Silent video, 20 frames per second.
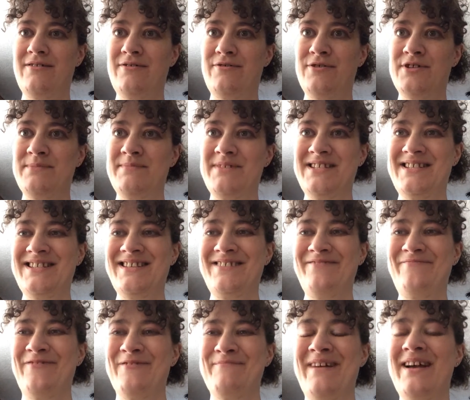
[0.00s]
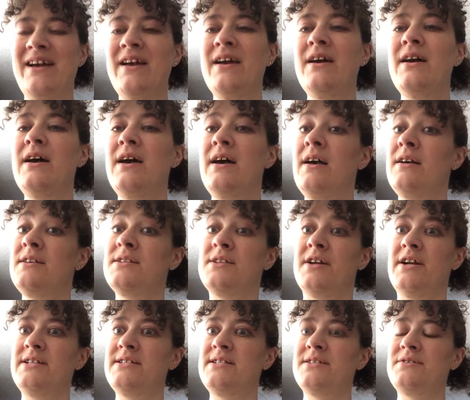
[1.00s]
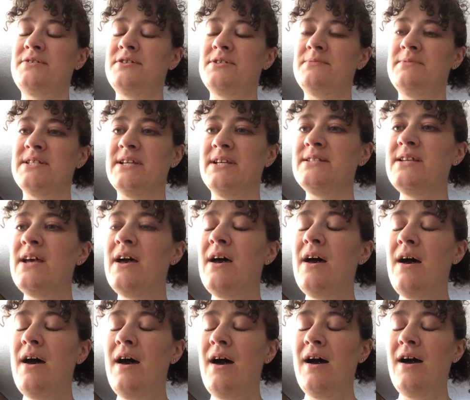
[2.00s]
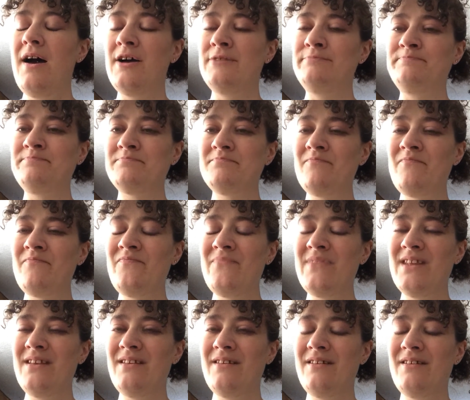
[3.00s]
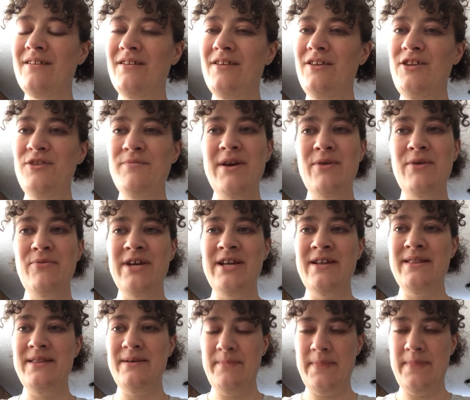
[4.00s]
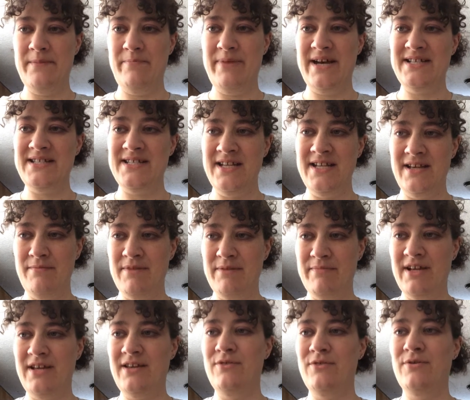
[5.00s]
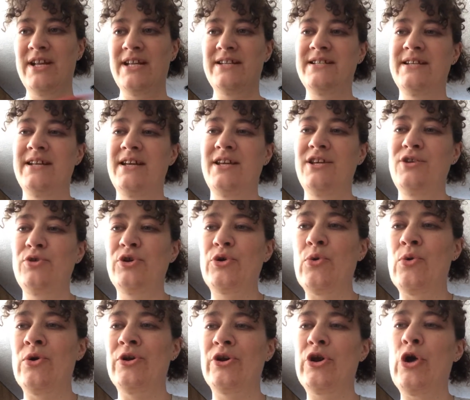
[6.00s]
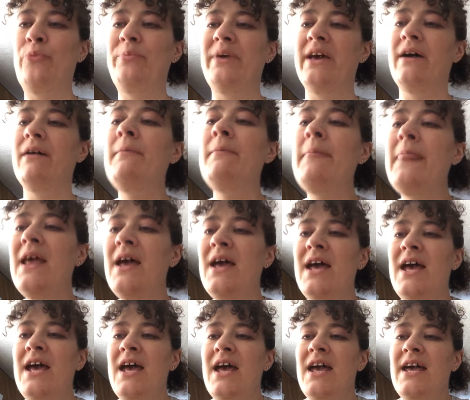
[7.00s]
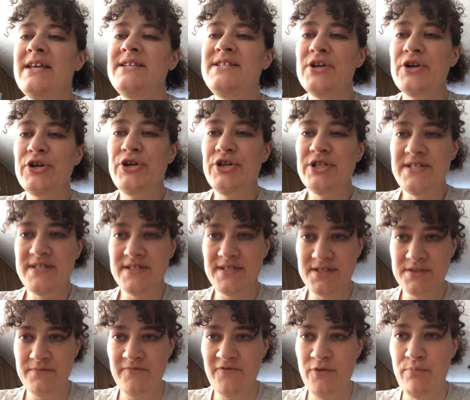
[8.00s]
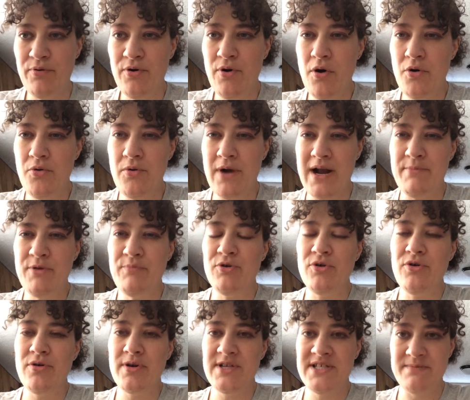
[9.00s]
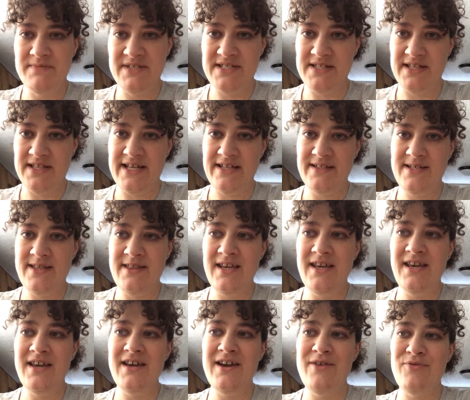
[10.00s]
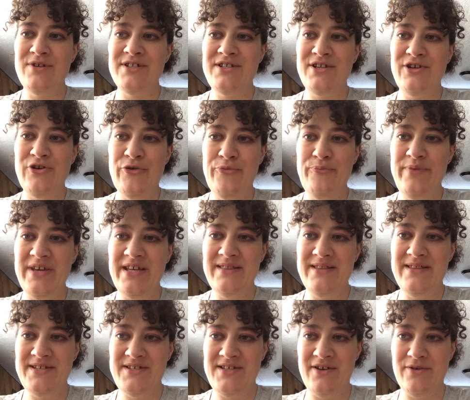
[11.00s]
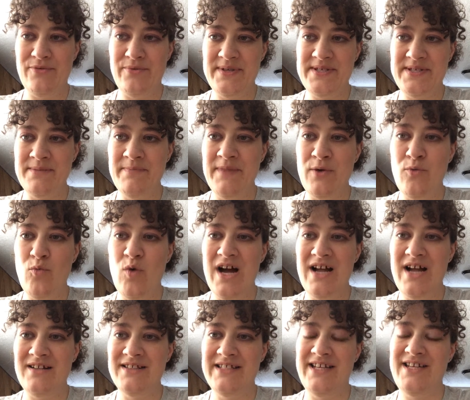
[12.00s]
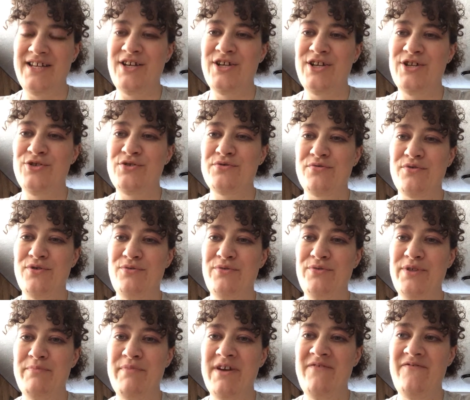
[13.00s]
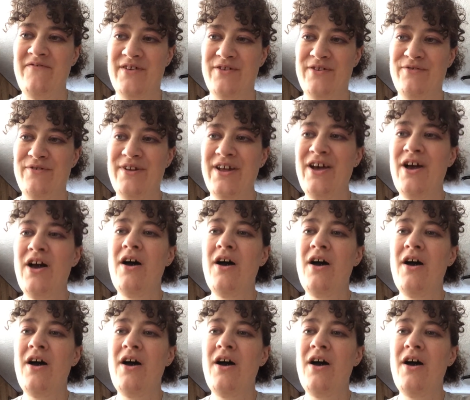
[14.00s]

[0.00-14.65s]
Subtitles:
Christmas sorry, it says Christmas lights. You may win the best name in my Q&A today, Unicornucopia. Is there a good system for programmable Christmas lights? Thinking I want to go big this year with something wild I can control with my phone.